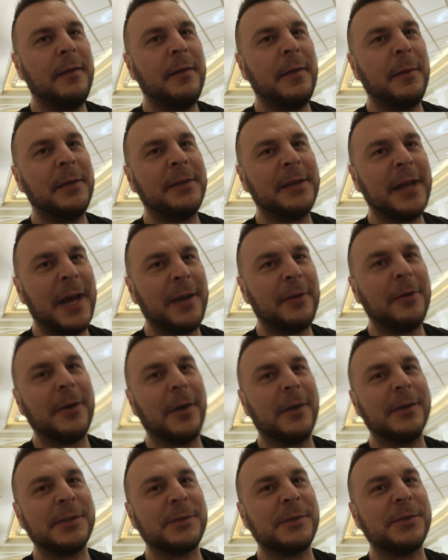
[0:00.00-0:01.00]
The Botanical
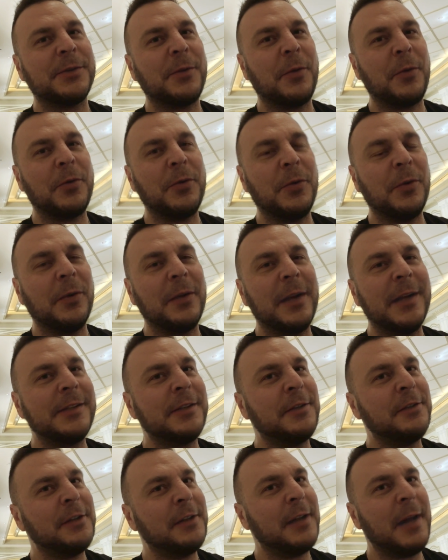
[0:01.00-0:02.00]
Gardens was so cool, and that's
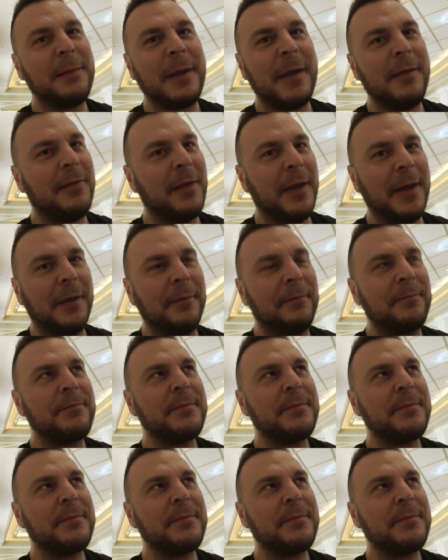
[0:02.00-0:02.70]
usually not my thing.